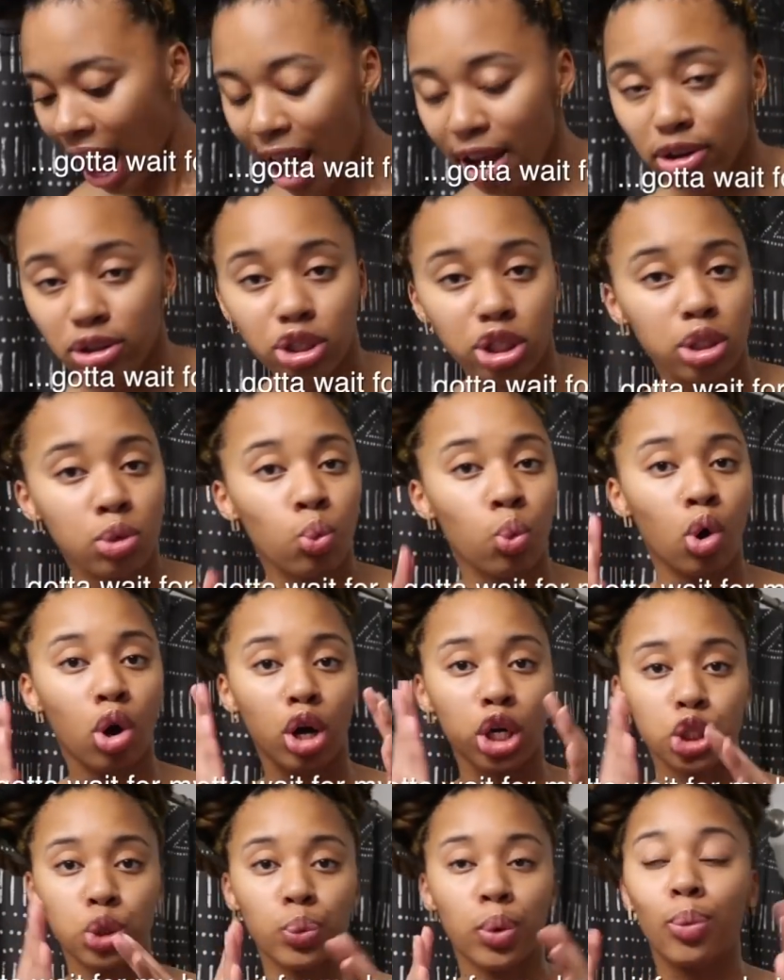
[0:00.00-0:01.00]
I usually
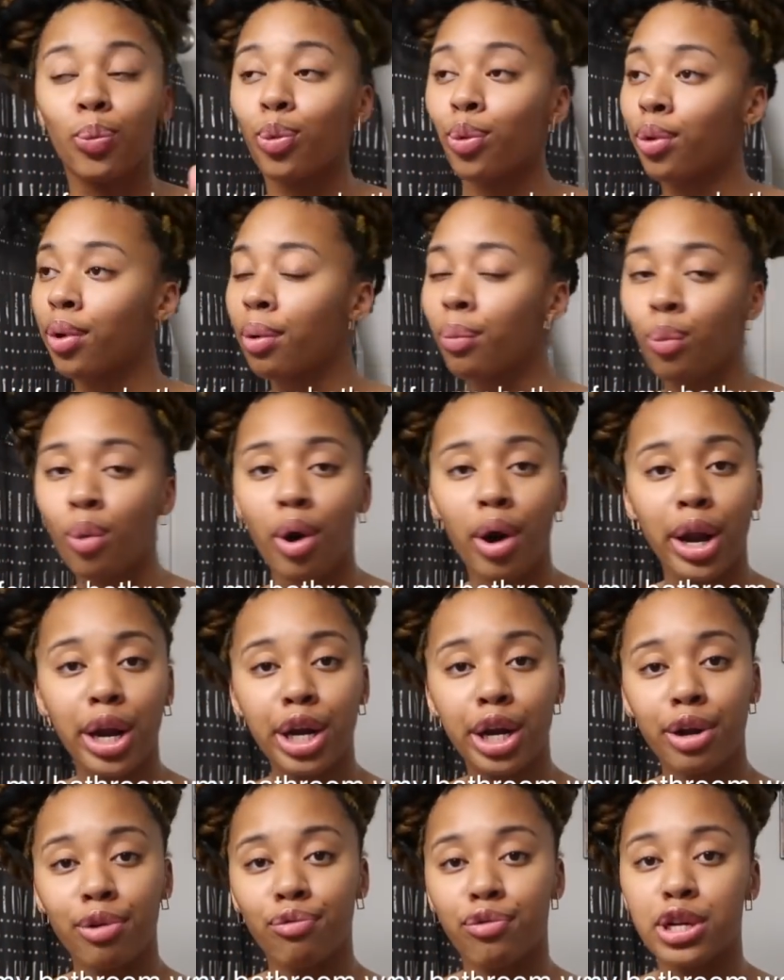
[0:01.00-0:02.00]
wash with warm
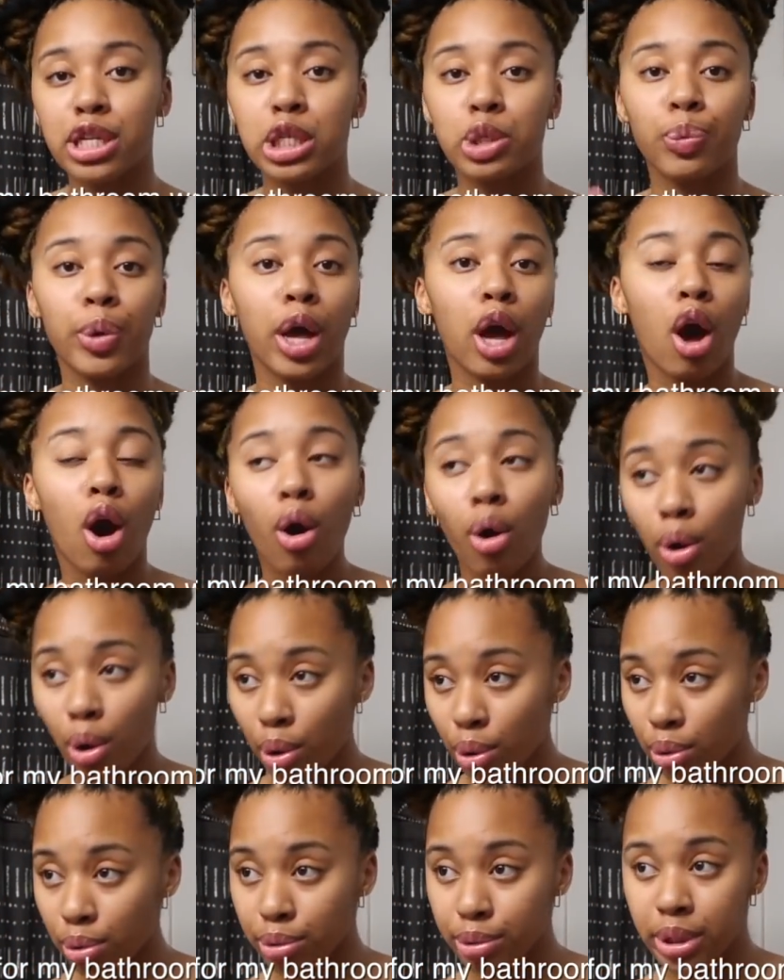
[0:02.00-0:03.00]
water, rinse with
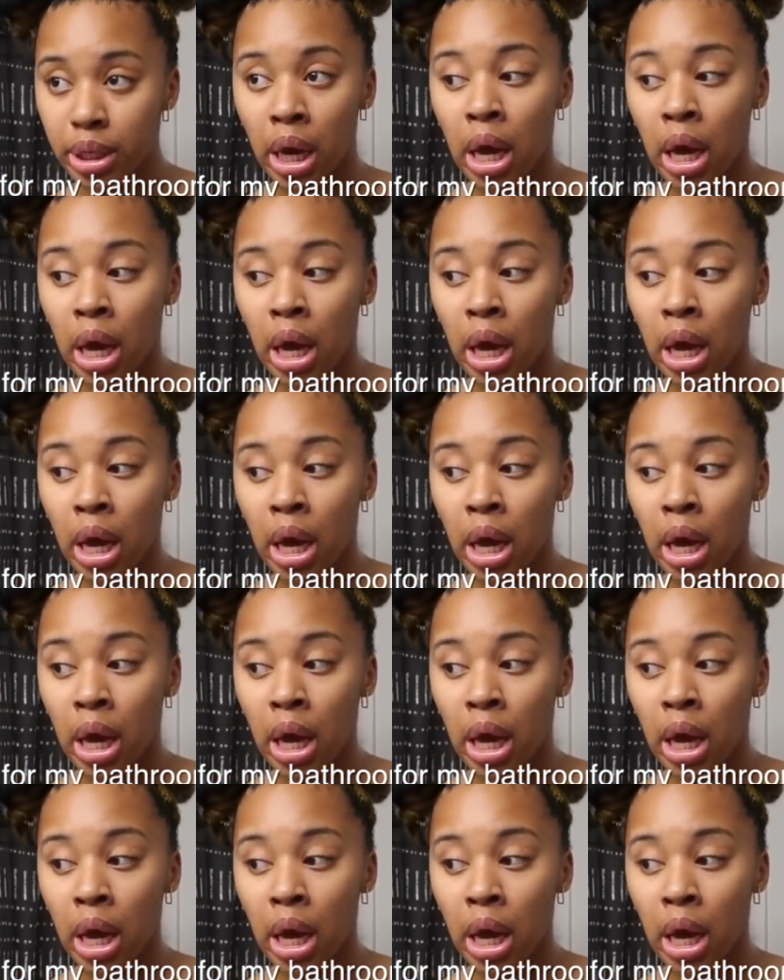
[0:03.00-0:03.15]
cold,